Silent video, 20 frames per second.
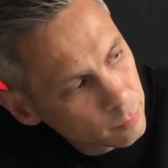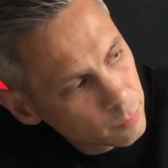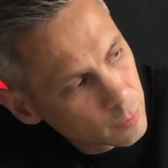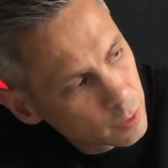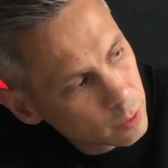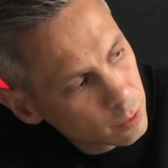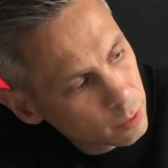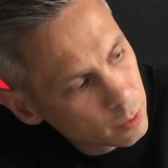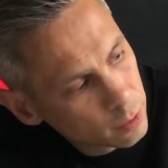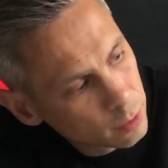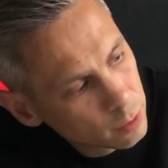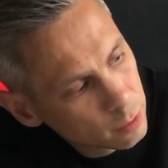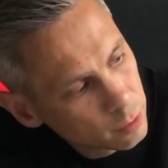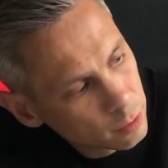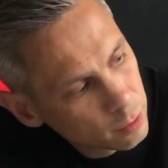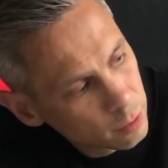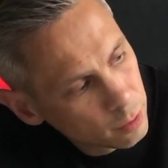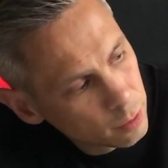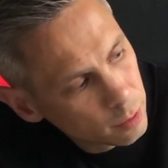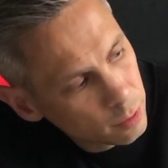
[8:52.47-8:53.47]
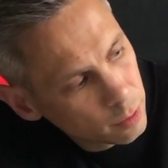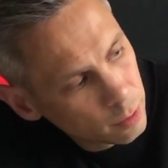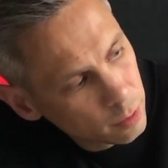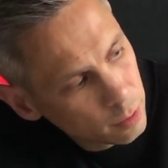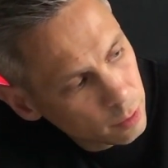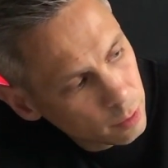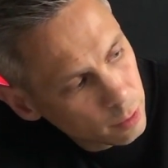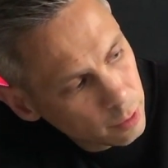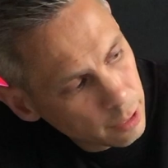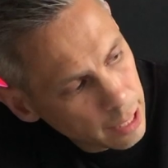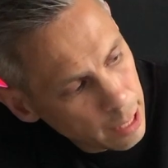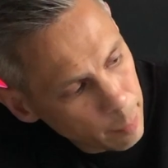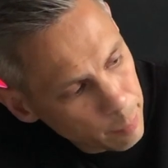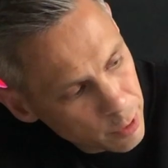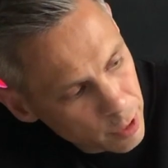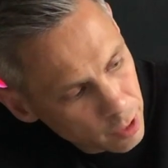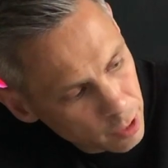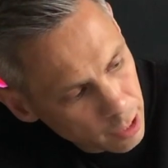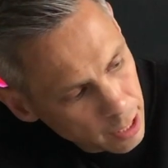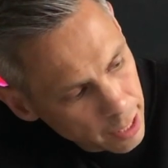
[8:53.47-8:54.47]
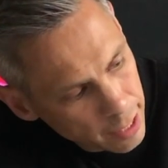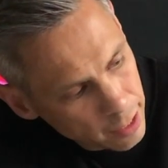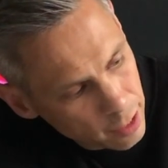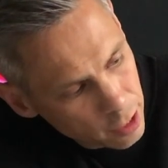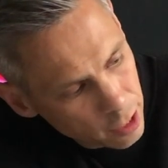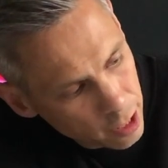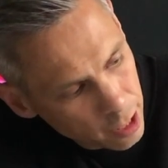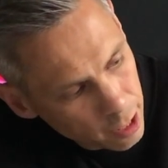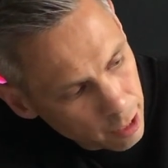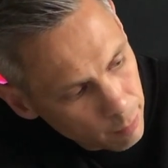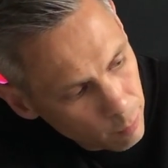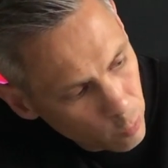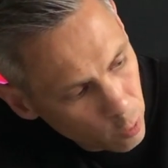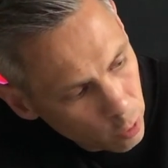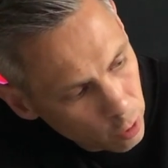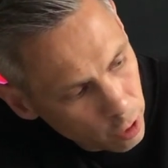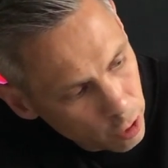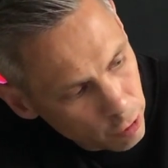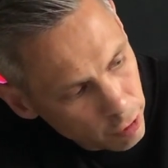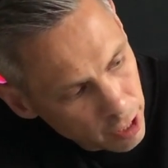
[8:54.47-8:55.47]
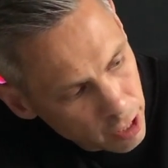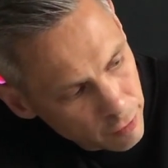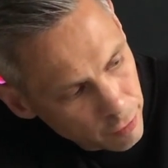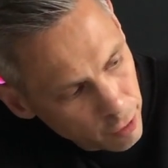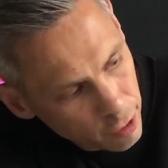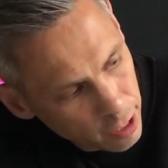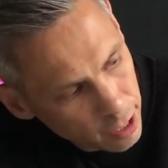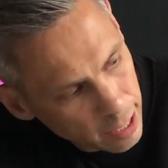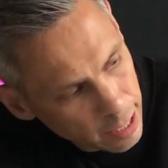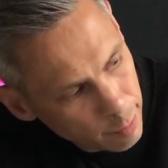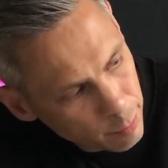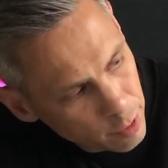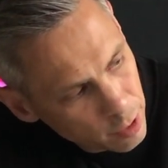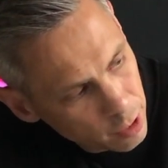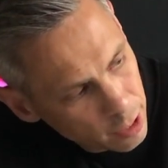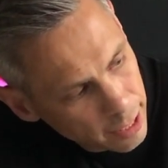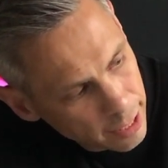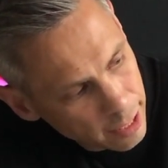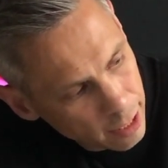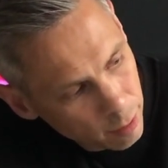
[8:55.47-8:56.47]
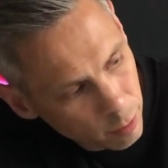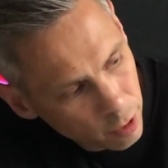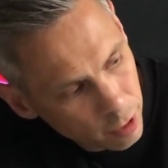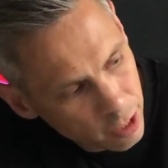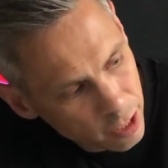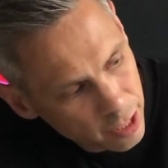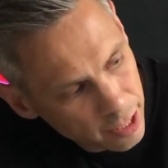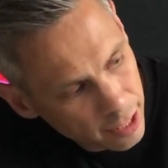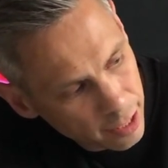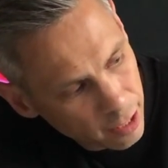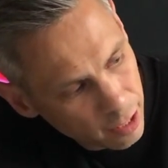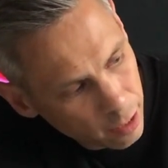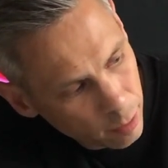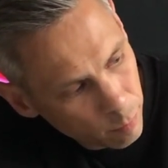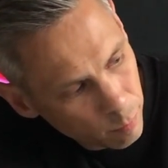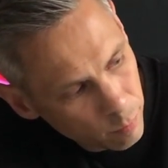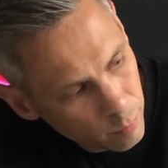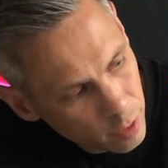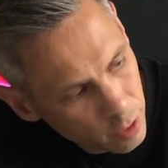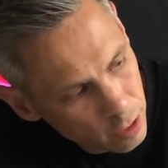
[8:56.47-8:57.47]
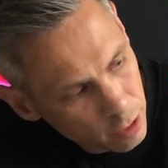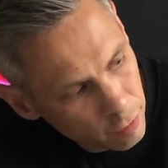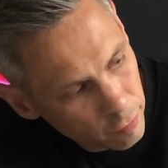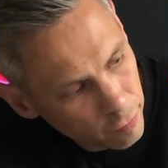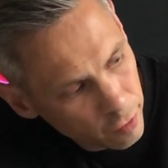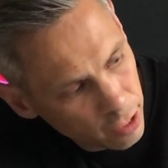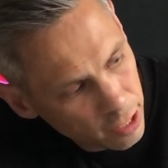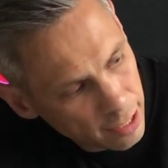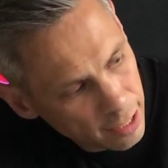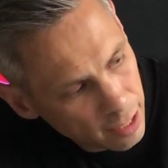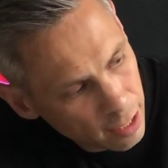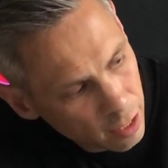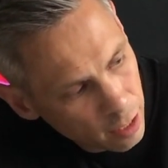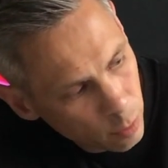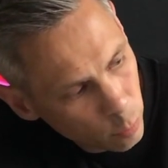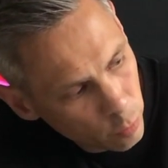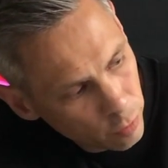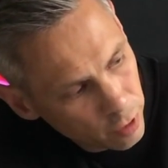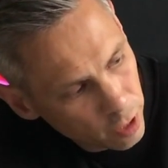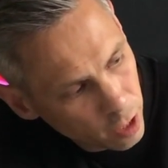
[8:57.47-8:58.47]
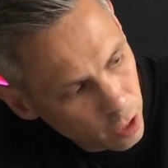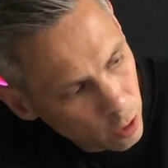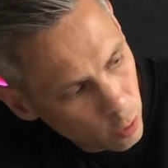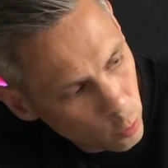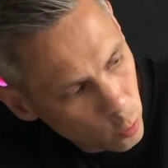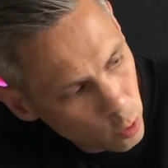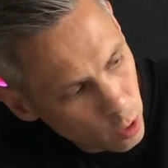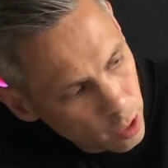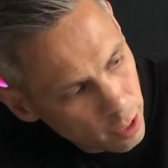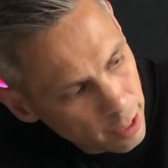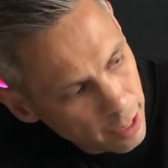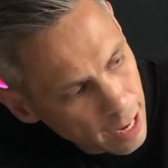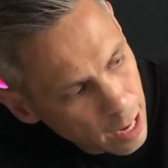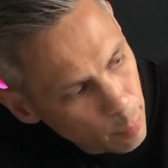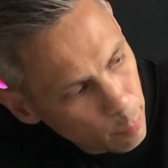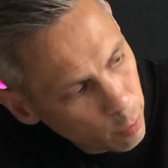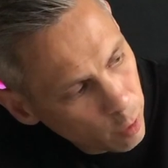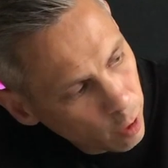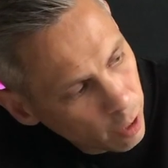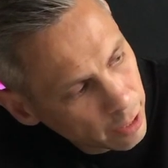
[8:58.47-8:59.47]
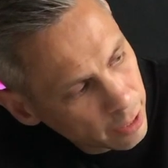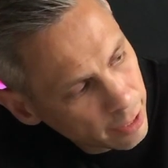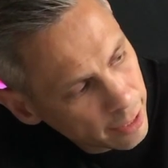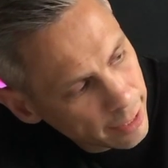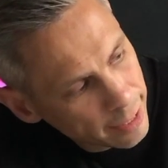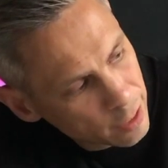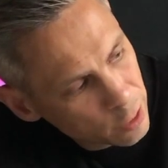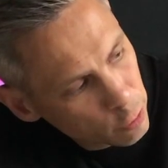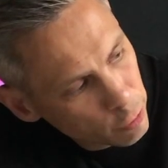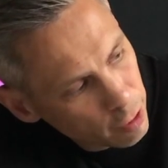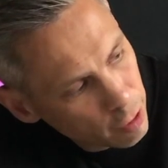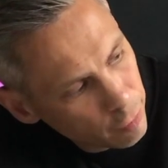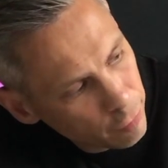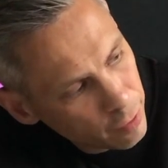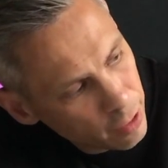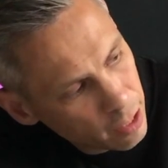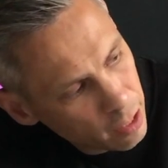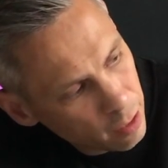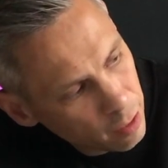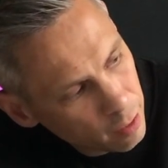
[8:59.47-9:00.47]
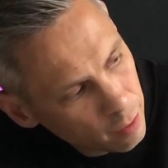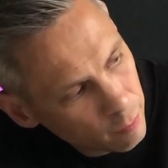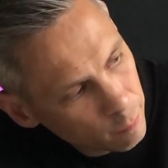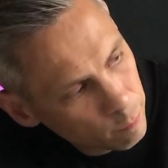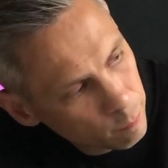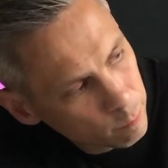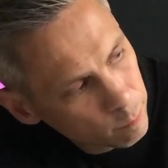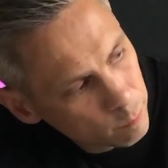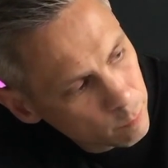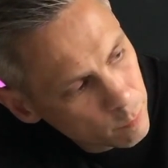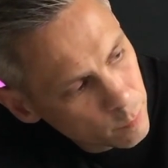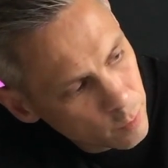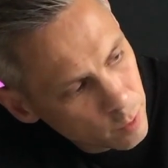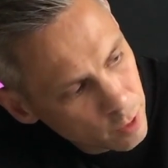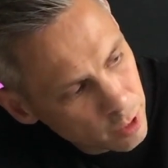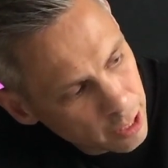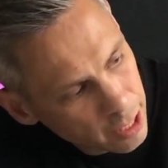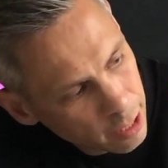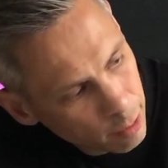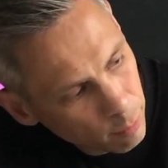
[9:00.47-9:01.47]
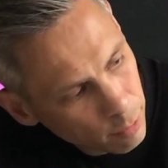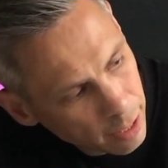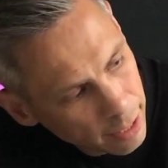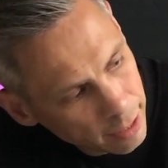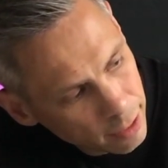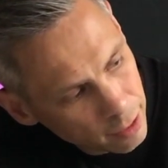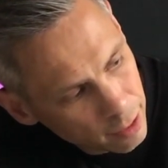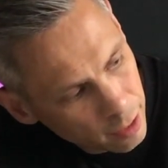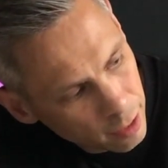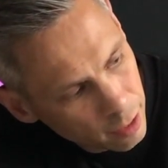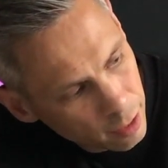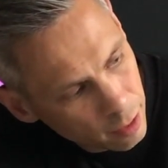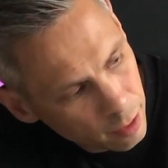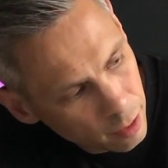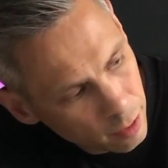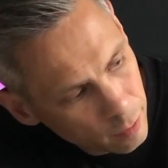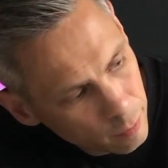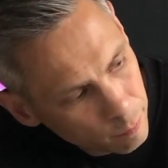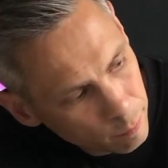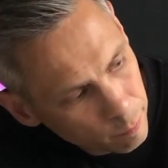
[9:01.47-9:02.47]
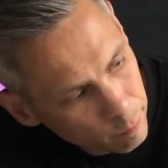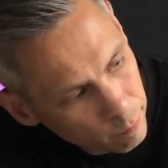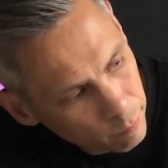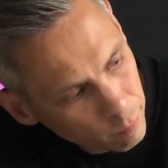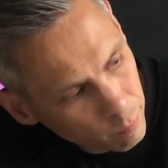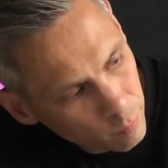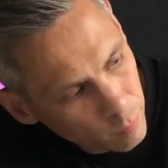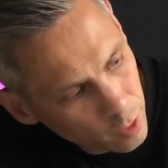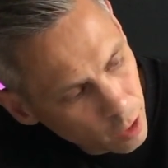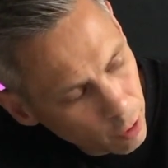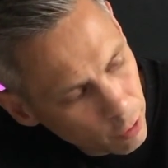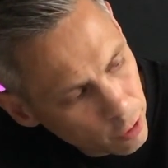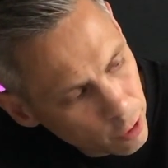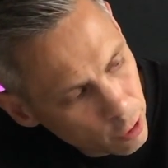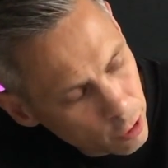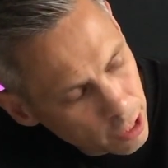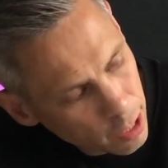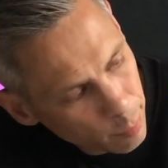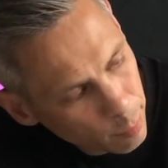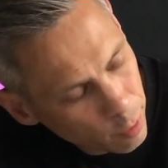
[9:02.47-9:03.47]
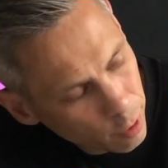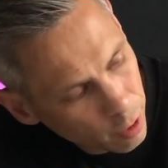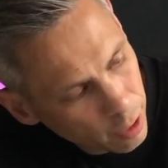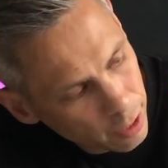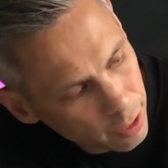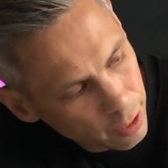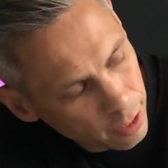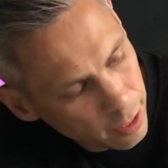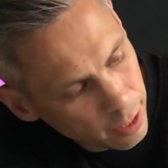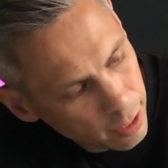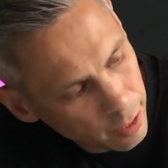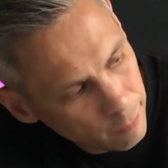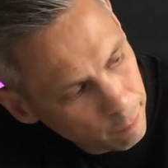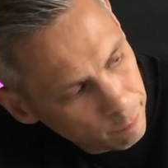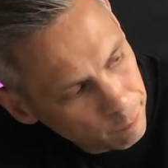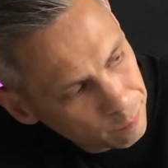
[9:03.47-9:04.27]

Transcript: Dun, dun, dun. Apps and data. I'm not going to transfer any apps and data. I'm going to set it up as a vanilla with no Apple IDs or anything. Set up later. Don't use Apple ID.